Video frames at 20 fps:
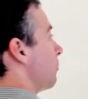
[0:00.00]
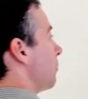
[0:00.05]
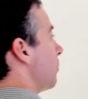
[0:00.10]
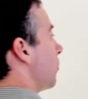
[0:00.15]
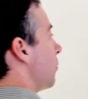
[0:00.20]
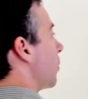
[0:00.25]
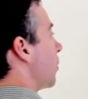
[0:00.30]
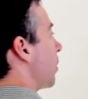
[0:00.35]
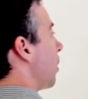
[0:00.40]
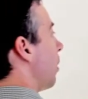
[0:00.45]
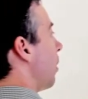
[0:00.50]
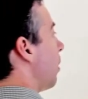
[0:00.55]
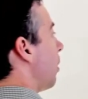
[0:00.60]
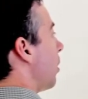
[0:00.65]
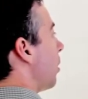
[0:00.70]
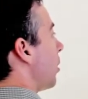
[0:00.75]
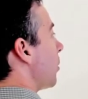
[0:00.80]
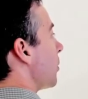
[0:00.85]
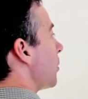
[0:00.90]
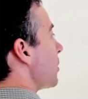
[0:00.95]
we're
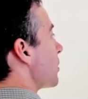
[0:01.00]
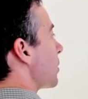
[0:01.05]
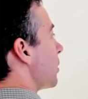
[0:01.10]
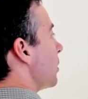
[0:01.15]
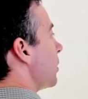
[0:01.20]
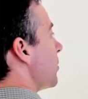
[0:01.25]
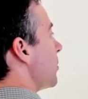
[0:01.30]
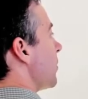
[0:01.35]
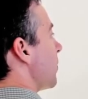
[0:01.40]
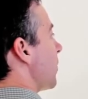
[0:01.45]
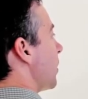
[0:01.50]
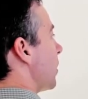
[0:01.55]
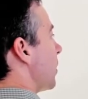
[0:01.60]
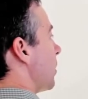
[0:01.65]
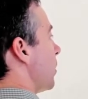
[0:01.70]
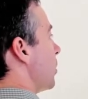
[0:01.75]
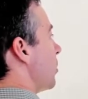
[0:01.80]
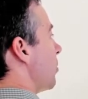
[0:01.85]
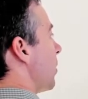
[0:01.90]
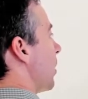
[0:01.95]
always going to be thinking
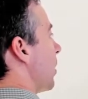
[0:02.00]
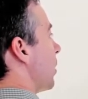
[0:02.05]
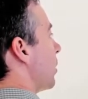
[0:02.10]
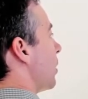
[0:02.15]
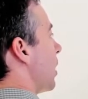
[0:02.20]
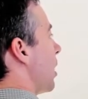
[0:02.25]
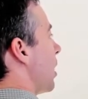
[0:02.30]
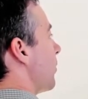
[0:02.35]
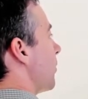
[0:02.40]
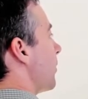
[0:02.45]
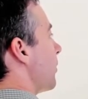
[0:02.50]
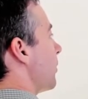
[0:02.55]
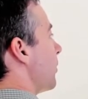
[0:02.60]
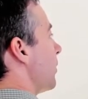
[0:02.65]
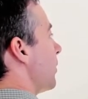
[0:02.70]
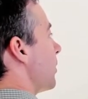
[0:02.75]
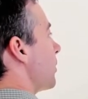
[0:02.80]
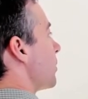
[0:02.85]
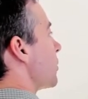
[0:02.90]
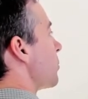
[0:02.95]
about having
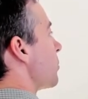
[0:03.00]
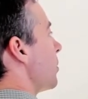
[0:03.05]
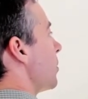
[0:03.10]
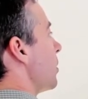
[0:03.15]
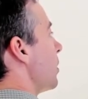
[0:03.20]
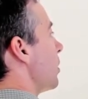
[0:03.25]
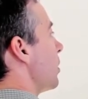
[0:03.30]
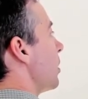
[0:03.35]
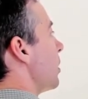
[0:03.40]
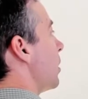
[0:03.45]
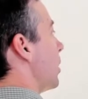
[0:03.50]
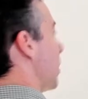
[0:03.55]
things be